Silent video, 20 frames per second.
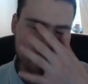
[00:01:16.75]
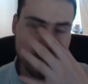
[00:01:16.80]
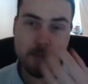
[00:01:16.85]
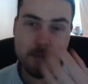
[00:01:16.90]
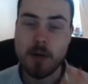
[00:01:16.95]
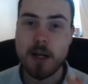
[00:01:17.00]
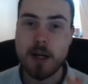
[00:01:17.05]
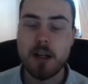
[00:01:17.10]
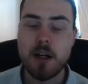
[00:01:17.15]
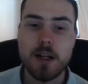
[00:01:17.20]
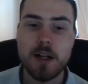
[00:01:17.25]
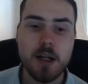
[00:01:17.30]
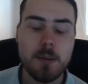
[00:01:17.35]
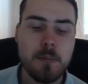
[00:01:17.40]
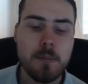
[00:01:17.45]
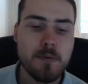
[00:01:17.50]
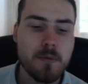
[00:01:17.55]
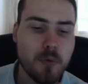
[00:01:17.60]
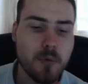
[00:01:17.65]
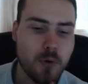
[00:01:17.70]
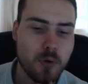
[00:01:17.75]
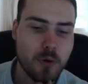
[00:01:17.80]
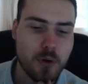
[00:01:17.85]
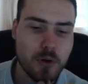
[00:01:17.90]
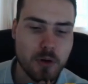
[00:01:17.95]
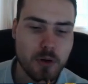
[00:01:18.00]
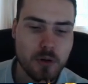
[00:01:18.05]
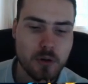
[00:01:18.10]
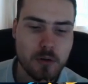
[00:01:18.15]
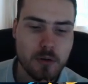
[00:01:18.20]
lineup
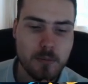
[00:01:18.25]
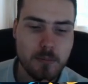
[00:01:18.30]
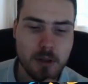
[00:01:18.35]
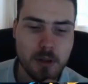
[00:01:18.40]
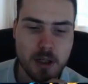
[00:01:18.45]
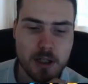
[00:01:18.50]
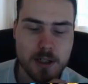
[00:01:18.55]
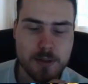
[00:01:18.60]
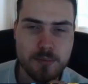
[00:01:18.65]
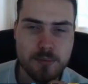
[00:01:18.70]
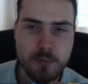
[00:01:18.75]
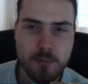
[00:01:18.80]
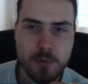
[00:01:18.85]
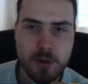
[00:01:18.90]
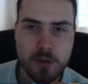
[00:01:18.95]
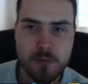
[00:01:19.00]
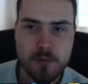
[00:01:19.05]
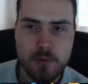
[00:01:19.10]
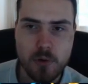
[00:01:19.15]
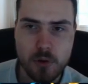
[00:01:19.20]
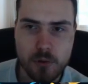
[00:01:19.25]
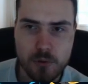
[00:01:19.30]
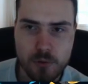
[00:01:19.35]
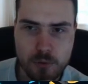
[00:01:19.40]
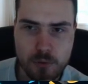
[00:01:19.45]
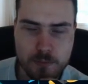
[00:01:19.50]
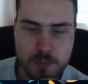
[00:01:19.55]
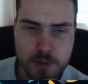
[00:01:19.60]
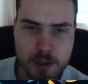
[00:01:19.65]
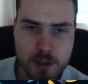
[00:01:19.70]
for the last Premier Fall
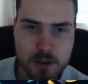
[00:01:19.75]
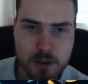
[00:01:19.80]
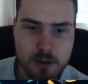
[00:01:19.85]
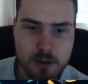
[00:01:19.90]
groups.